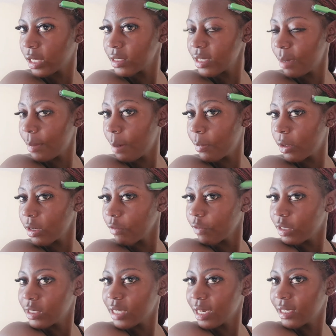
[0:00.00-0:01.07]
That time I'm not
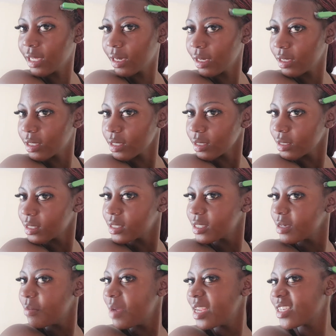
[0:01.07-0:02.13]
even done getting
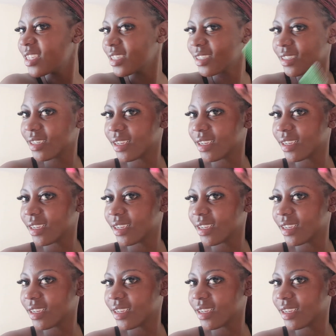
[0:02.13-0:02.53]
dressed, imagine.